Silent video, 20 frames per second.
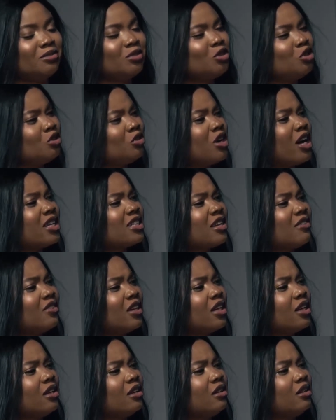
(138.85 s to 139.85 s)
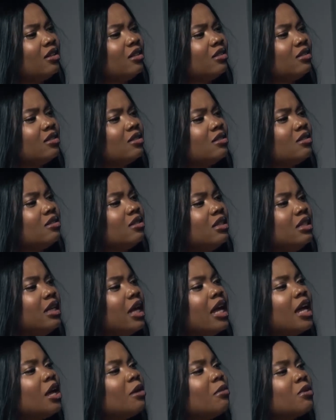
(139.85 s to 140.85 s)
Do you guys have like a
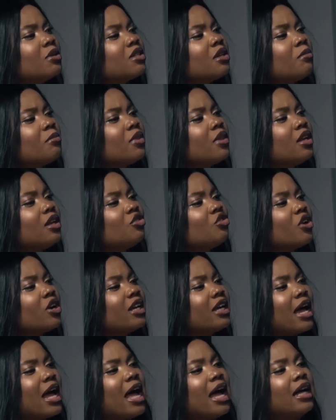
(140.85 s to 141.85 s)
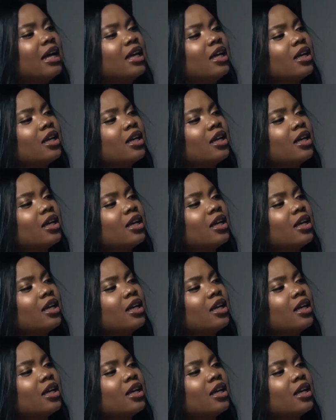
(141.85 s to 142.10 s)
name or something? Dread gang?